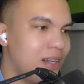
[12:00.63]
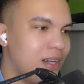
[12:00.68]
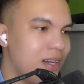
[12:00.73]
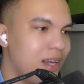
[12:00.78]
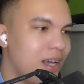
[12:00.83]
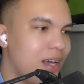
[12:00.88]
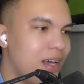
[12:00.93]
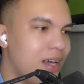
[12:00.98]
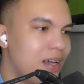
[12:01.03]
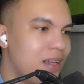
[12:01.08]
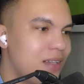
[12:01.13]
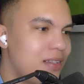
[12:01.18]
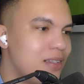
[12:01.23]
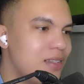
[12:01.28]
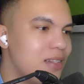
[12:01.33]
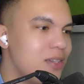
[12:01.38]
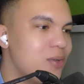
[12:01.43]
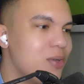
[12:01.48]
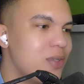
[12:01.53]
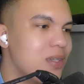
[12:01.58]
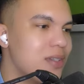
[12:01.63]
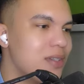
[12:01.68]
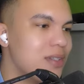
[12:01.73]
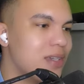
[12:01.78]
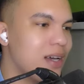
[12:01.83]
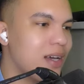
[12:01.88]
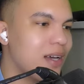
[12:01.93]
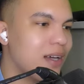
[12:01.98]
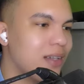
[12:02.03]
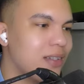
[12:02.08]
Let's do this,
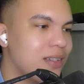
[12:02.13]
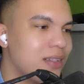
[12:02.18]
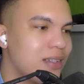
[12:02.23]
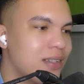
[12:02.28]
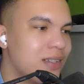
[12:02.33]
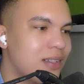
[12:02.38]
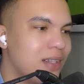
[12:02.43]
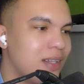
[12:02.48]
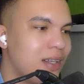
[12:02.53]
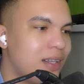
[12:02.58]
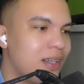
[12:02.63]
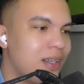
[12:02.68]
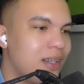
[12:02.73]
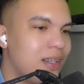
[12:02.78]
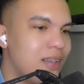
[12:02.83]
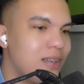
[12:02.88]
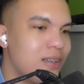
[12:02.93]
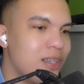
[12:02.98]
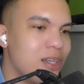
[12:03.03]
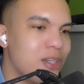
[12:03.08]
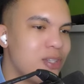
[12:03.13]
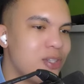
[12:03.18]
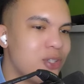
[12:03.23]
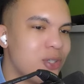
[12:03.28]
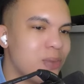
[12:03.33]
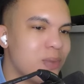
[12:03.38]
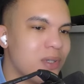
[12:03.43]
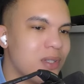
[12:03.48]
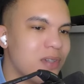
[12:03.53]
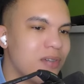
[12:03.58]
guys. This
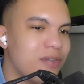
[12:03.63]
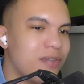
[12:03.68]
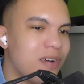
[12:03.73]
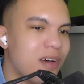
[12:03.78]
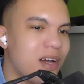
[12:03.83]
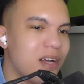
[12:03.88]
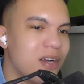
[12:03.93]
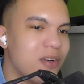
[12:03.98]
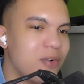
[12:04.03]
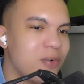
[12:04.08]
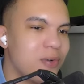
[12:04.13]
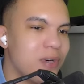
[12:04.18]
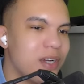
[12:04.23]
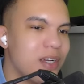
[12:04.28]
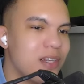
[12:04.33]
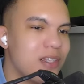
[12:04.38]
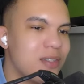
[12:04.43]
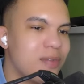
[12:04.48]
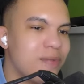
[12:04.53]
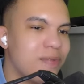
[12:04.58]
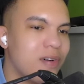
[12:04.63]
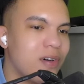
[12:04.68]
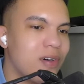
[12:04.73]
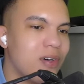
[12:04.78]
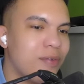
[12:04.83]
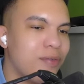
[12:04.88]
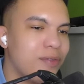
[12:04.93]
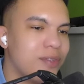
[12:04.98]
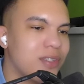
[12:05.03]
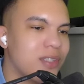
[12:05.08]
should be the final race for
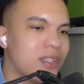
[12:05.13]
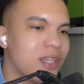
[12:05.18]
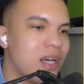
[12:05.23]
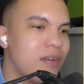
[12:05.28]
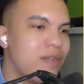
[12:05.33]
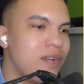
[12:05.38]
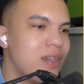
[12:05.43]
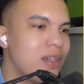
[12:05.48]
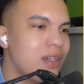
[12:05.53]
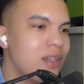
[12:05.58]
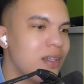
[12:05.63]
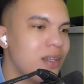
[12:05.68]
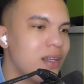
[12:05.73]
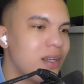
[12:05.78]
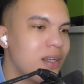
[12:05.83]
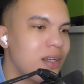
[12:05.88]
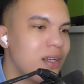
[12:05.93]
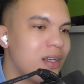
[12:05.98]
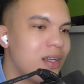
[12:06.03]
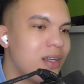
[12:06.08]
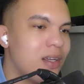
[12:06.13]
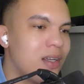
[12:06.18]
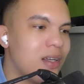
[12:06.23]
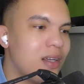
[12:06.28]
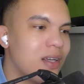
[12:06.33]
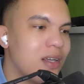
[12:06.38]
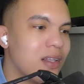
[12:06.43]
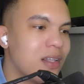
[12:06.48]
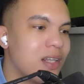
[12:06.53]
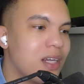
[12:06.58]
Officer Kevin.
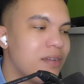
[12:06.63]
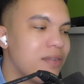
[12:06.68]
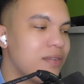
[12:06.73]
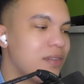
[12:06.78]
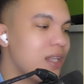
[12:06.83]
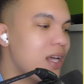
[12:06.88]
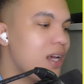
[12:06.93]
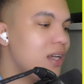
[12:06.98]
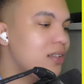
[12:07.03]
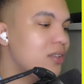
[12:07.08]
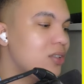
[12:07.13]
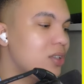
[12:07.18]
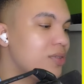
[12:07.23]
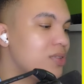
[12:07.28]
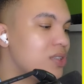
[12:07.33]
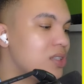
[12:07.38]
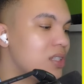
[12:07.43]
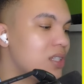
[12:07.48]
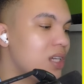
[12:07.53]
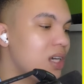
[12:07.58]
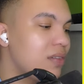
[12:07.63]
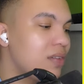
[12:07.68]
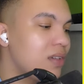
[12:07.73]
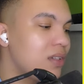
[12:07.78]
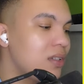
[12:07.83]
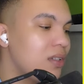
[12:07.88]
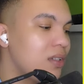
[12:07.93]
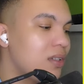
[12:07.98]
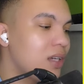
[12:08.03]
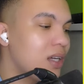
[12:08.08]
And then after that, Officer
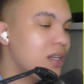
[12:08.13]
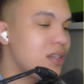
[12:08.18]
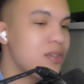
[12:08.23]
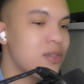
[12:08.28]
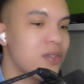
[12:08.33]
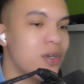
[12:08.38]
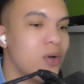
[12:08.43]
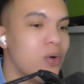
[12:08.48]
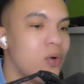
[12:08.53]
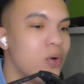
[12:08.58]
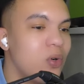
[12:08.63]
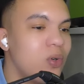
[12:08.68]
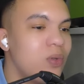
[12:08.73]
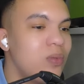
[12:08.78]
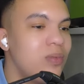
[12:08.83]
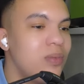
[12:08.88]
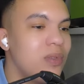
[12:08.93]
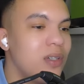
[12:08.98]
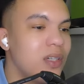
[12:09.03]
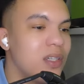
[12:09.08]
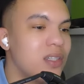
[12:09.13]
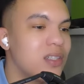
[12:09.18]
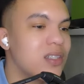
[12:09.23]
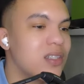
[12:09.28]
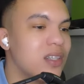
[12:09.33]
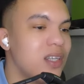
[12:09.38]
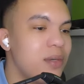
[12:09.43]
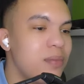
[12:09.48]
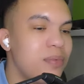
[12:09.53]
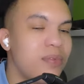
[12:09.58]
Kevin has to go home and
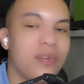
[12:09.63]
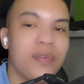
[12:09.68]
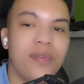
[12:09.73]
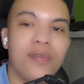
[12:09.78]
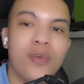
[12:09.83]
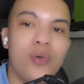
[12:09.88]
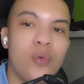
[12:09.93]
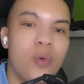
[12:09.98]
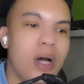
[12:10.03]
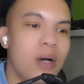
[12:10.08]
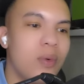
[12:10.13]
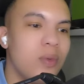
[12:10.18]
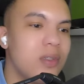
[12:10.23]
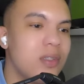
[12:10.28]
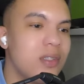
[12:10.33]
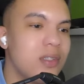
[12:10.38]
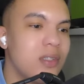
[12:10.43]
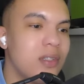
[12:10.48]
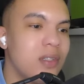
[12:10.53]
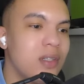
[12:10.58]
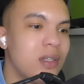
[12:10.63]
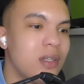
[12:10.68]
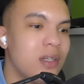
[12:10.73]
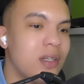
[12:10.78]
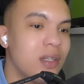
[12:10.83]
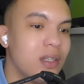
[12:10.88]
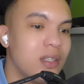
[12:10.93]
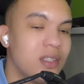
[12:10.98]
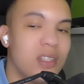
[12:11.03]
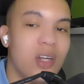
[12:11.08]
sleep for a few hours.
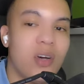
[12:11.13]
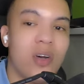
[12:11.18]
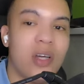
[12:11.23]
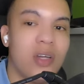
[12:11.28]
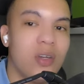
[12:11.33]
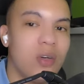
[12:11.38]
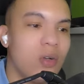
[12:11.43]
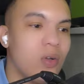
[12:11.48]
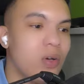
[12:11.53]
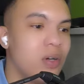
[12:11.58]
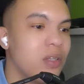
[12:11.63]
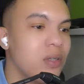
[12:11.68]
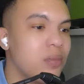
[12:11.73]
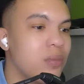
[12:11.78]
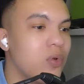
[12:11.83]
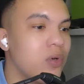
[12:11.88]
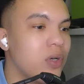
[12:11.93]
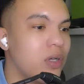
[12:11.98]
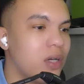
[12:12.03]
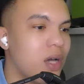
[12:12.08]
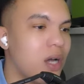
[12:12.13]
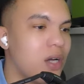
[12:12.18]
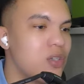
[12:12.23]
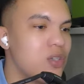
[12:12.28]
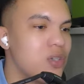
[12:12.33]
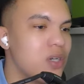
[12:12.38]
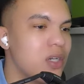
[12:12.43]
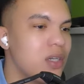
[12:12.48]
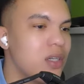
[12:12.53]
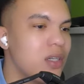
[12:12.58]
It's now 8 o'clock in the morning,
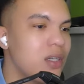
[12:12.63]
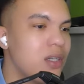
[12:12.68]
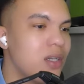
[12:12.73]
actually.